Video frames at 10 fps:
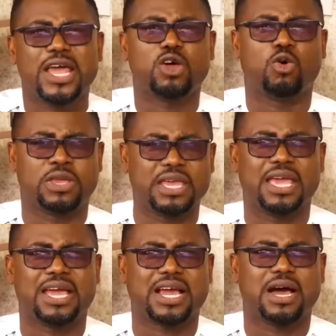and a year
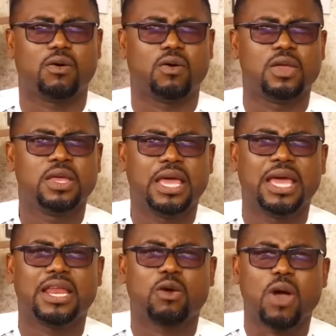account
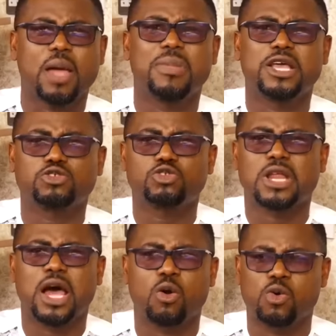and a quite
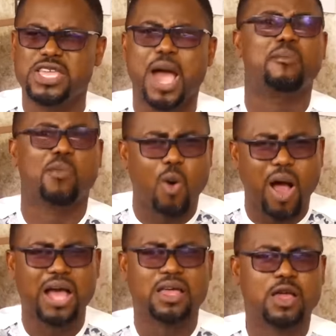besuna
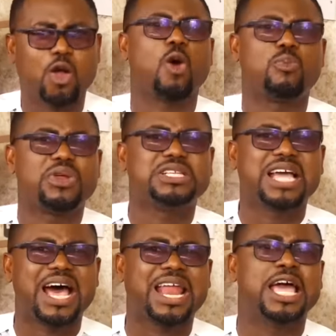unyamwa corporate
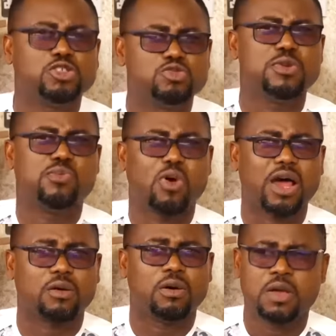Ghana. It me
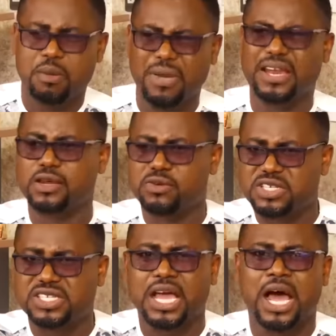buono, man,
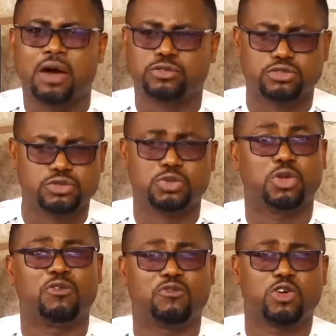reaching out to
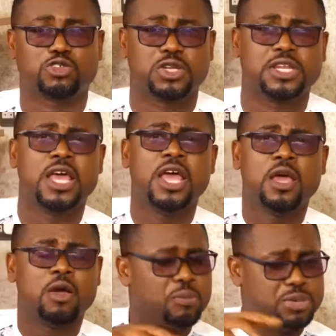the unfortunate.
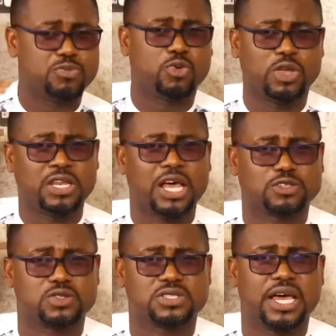people in our
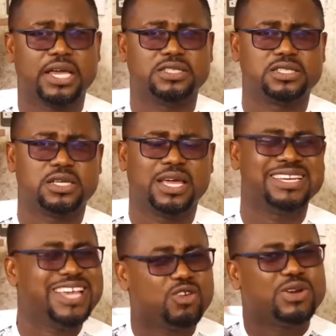society.
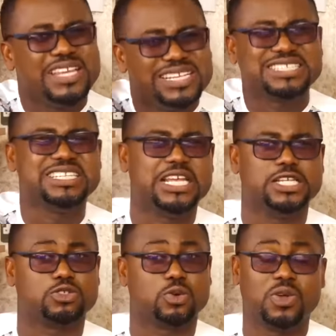And they are not there seen
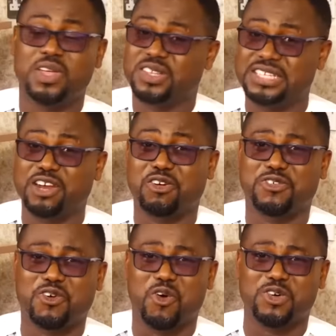any so. Then
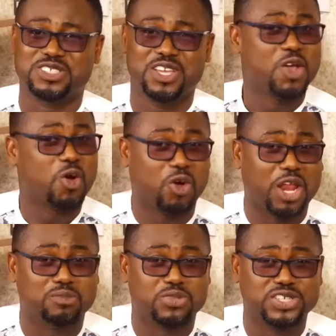of course,
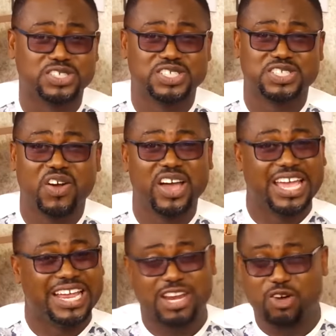collaborations
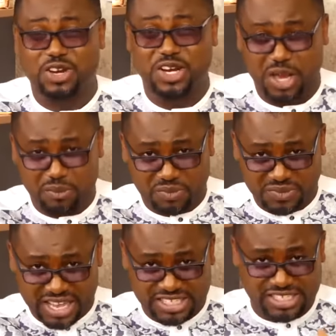are not in
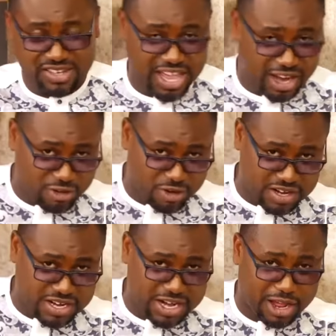Nigeria, not
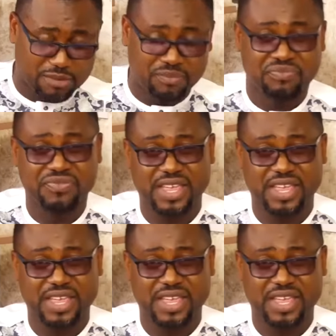in